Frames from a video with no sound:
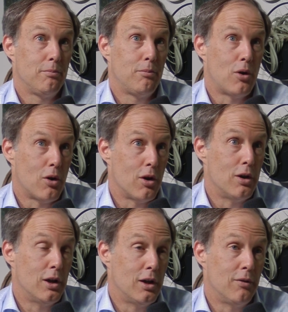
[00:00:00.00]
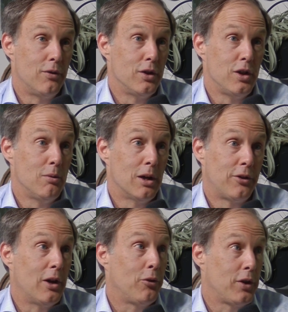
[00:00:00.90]
part of the U.S.
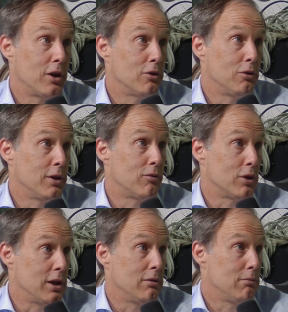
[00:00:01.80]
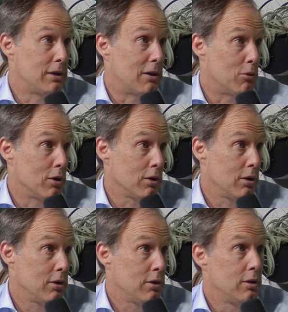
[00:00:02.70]
healthcare delivery
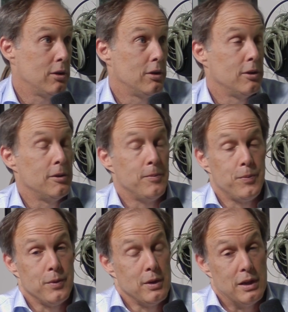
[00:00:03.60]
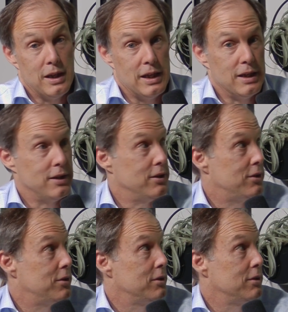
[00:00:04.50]
network,
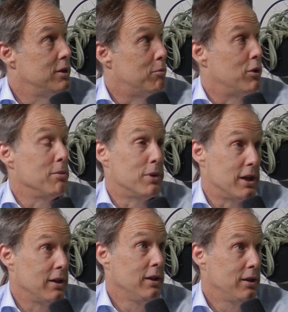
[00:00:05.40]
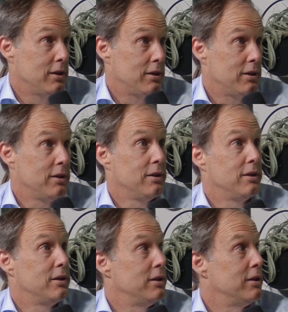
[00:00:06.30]
and they're pretty big.
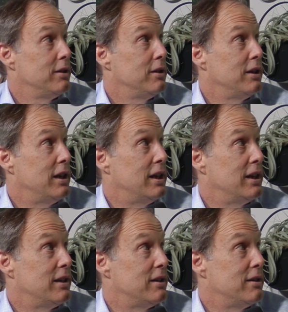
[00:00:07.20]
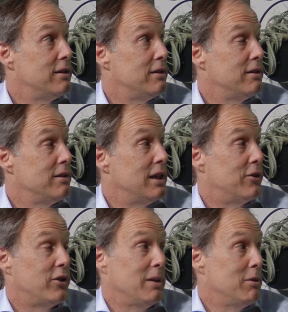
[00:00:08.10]
And they
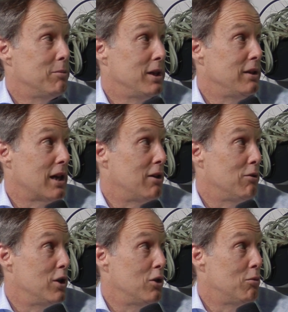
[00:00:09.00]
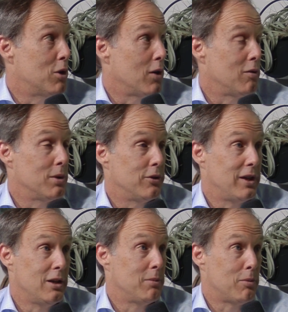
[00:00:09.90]
seem to be, I don't know, Marvin, but
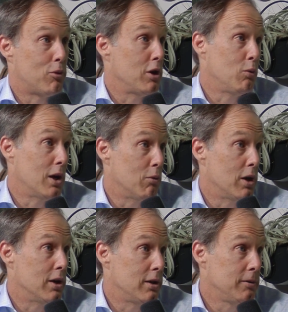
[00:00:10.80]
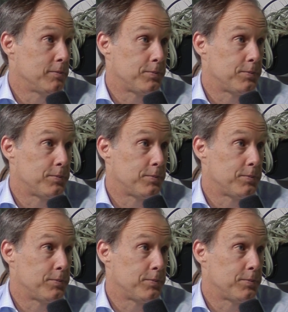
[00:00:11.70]
seem to be pretty well run.